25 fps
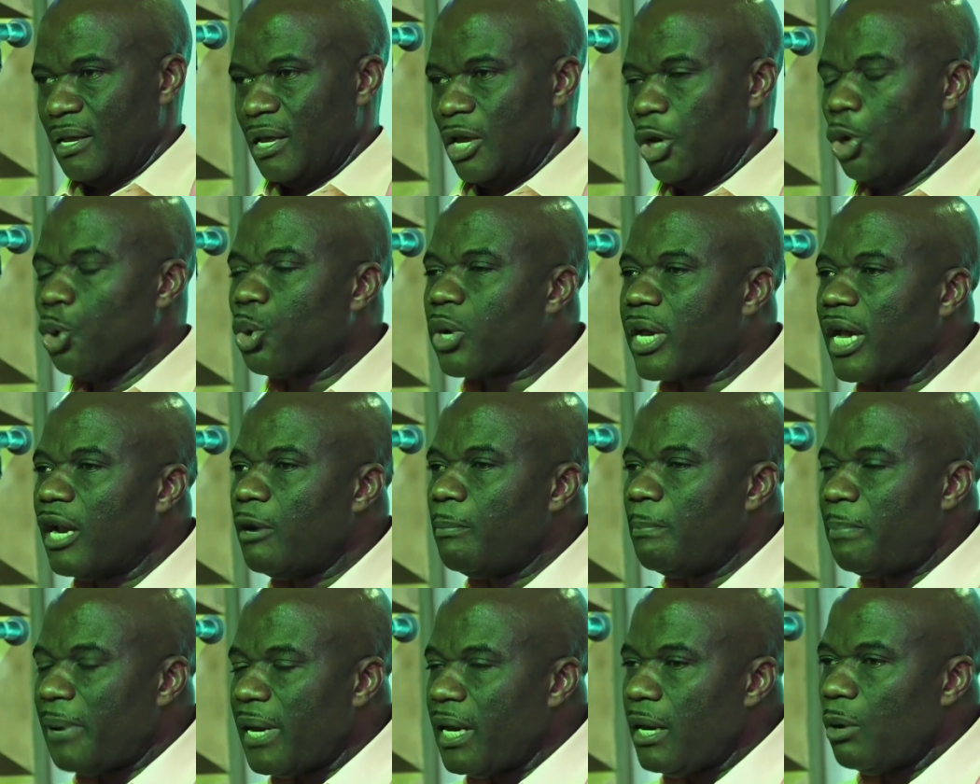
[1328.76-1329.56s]
You
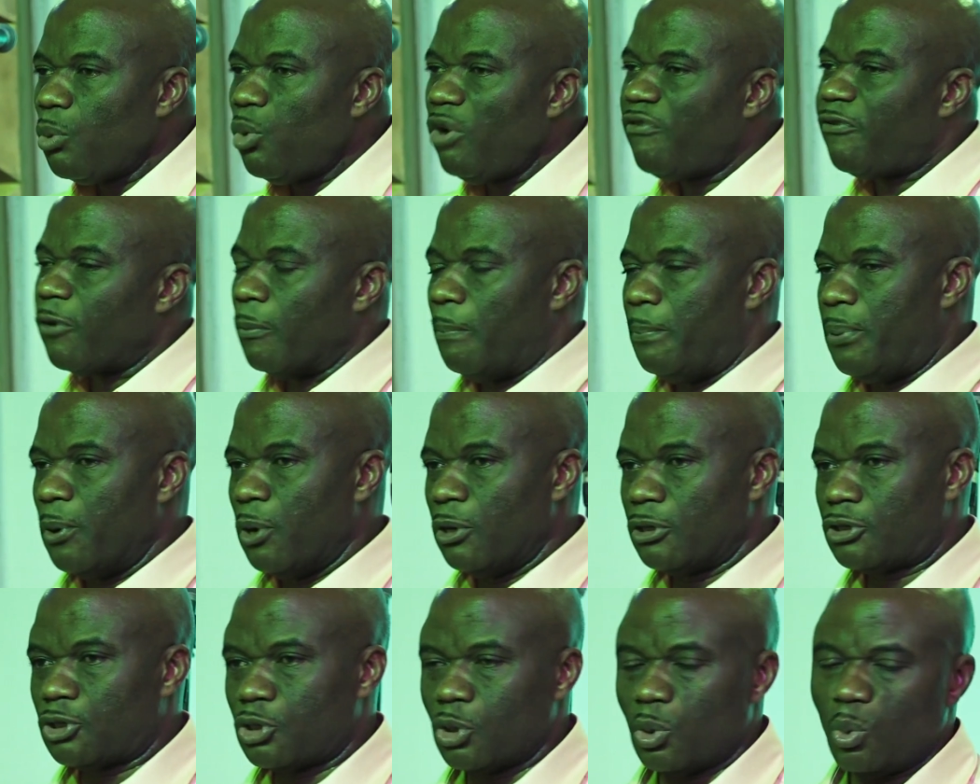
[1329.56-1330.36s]
can be with a
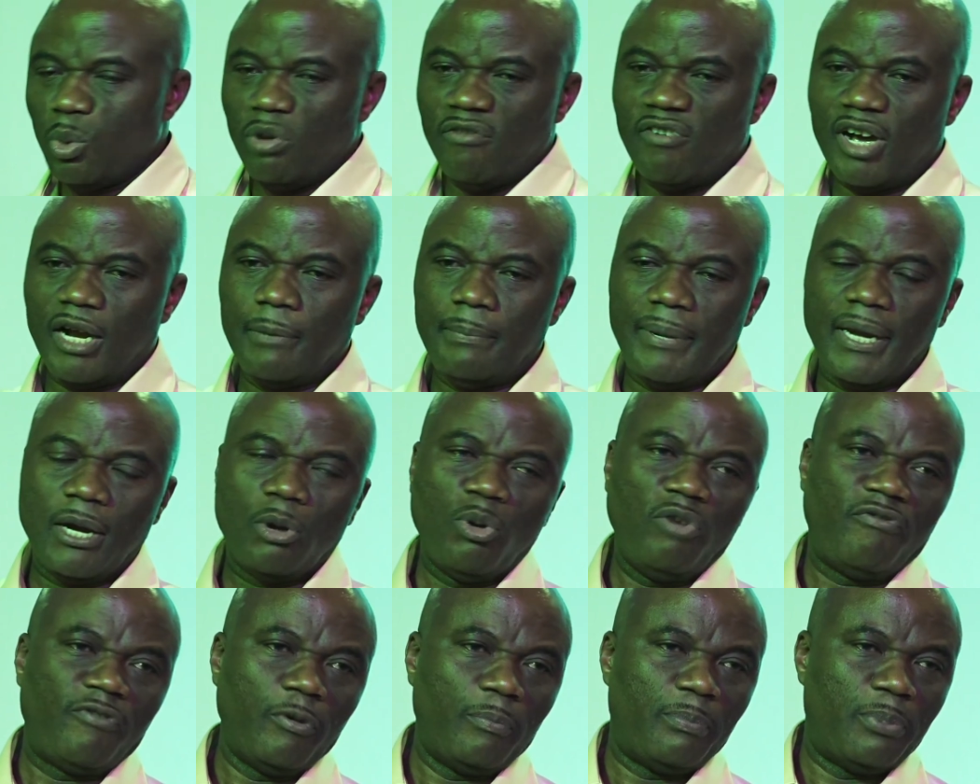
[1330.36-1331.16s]
person without being
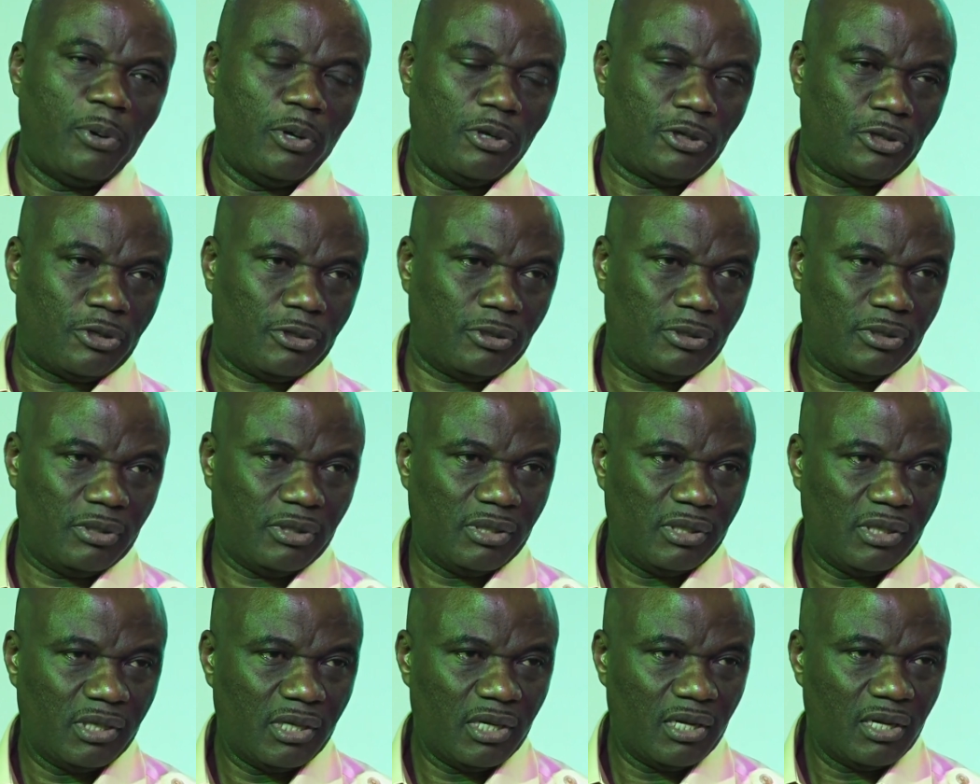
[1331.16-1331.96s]
with a person.
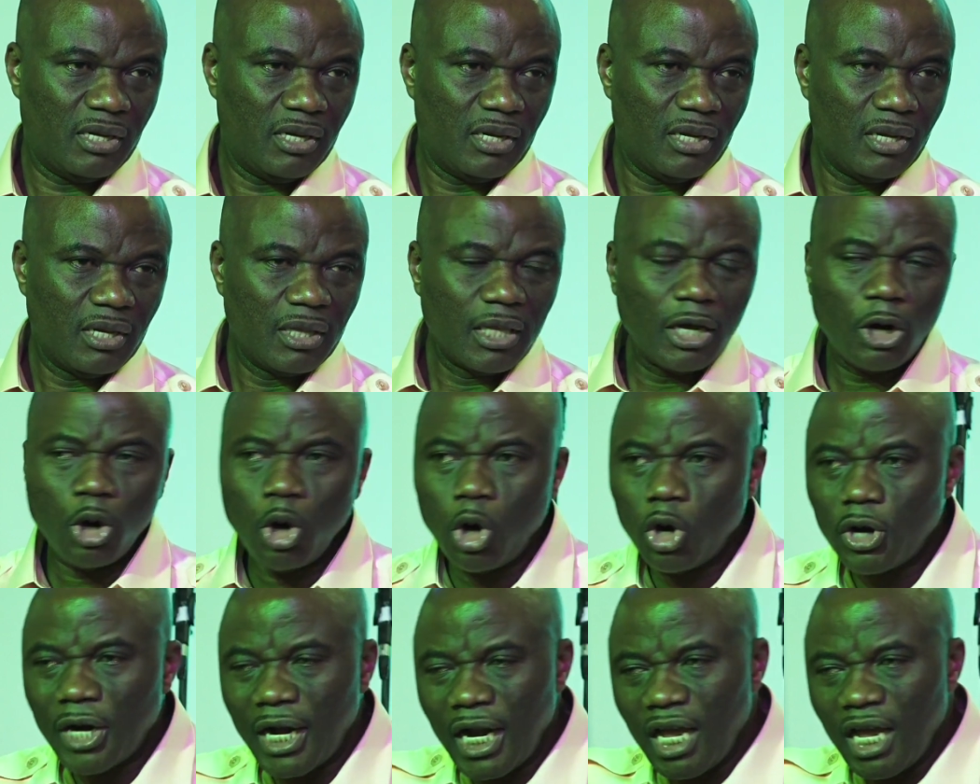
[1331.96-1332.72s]
The Lord